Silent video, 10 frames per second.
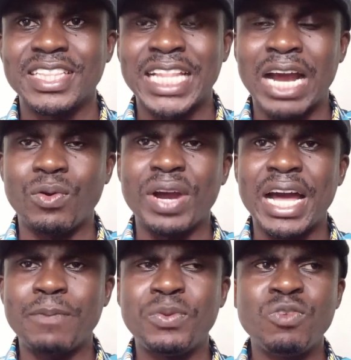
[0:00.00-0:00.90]
Now,
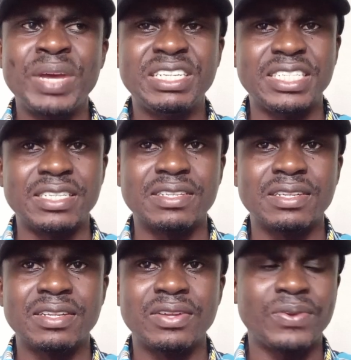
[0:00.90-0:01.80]
at puberty,
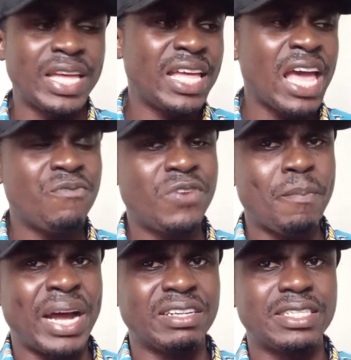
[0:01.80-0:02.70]
okay, every
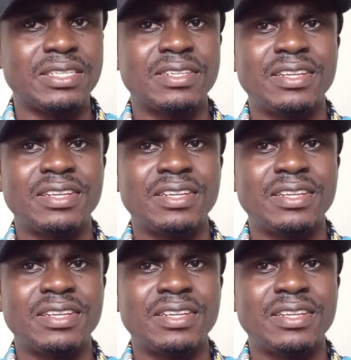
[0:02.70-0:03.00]
month,